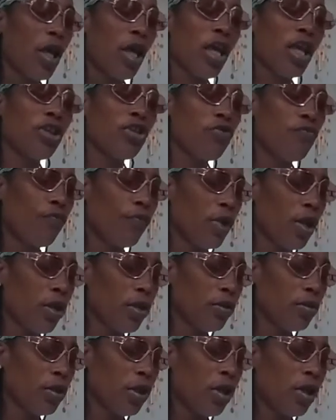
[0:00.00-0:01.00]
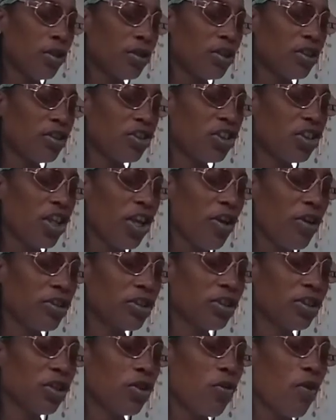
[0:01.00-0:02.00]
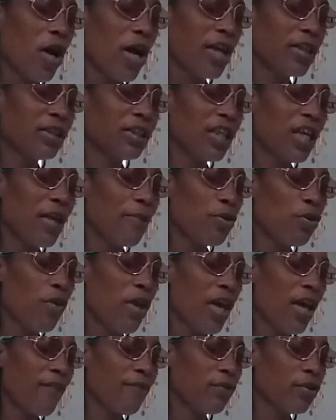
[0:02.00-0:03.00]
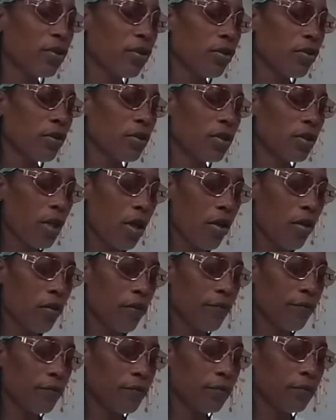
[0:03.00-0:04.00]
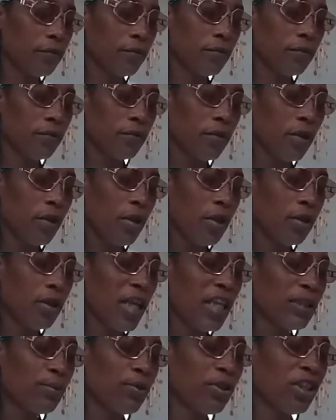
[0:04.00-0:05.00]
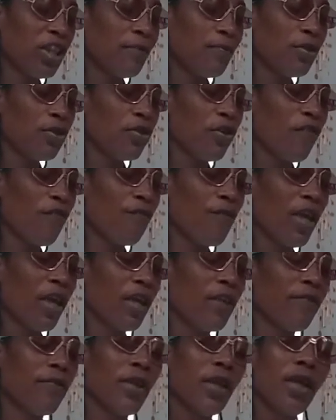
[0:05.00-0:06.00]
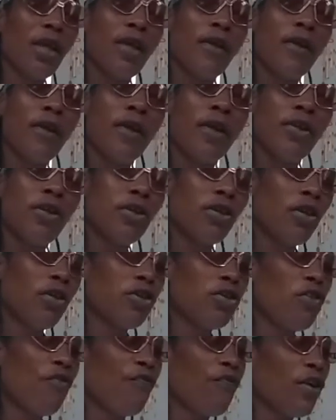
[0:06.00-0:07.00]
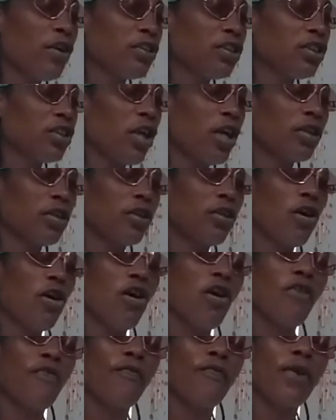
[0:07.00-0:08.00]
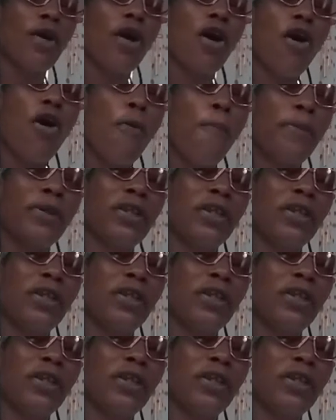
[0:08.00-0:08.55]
And you've learned to cherish the quiet time you have to yourself. That's what gives you your faith. You know, you first started off hoping